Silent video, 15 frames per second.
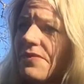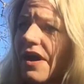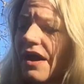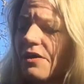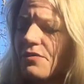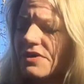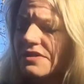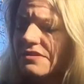
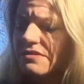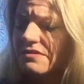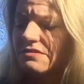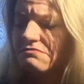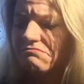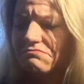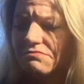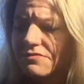I was
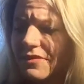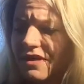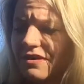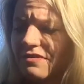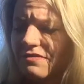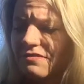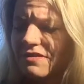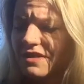
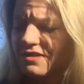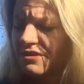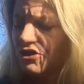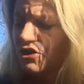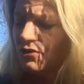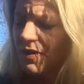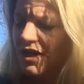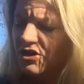in this
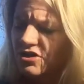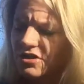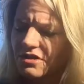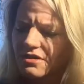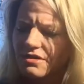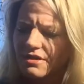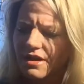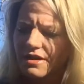
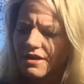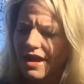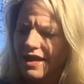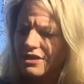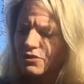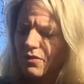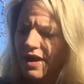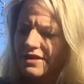situation and
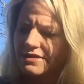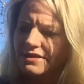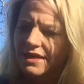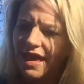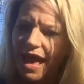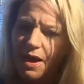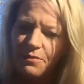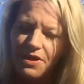XYZ
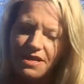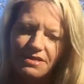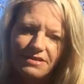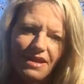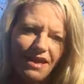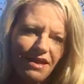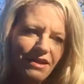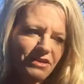happened.
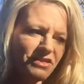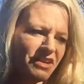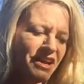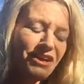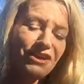And